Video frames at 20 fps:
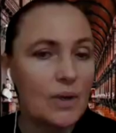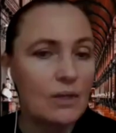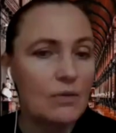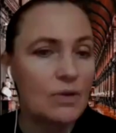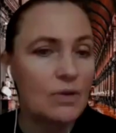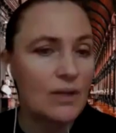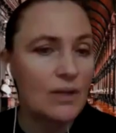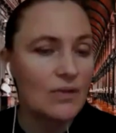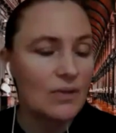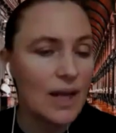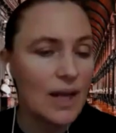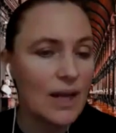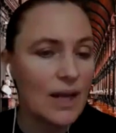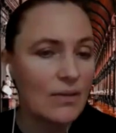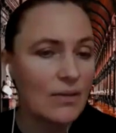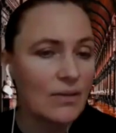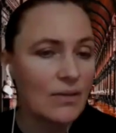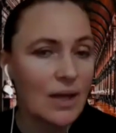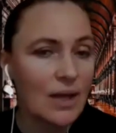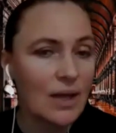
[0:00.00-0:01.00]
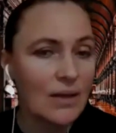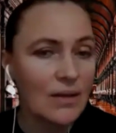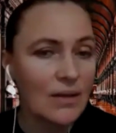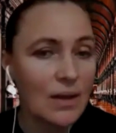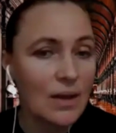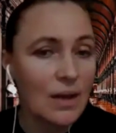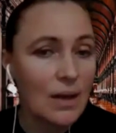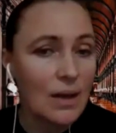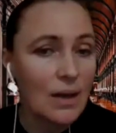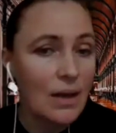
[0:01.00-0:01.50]
be translated
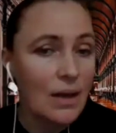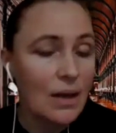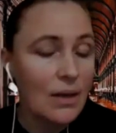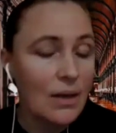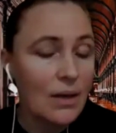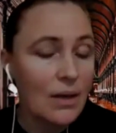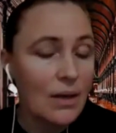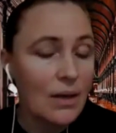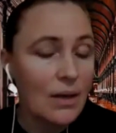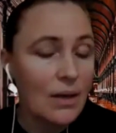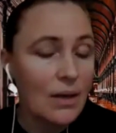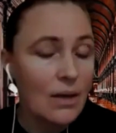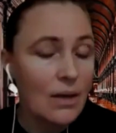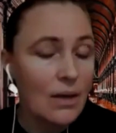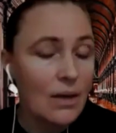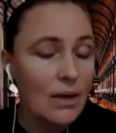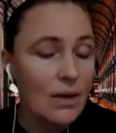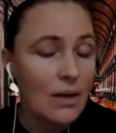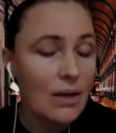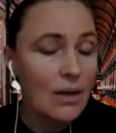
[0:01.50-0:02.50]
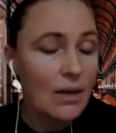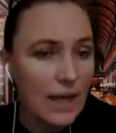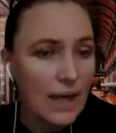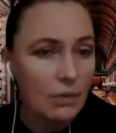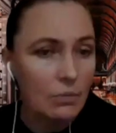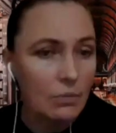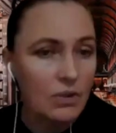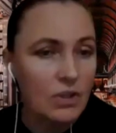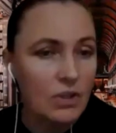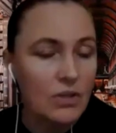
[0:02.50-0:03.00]
all
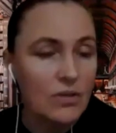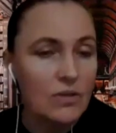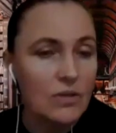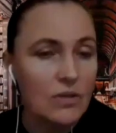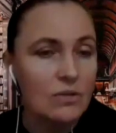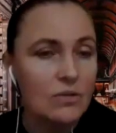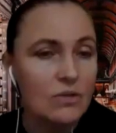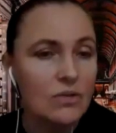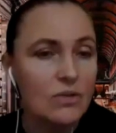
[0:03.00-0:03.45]
languages.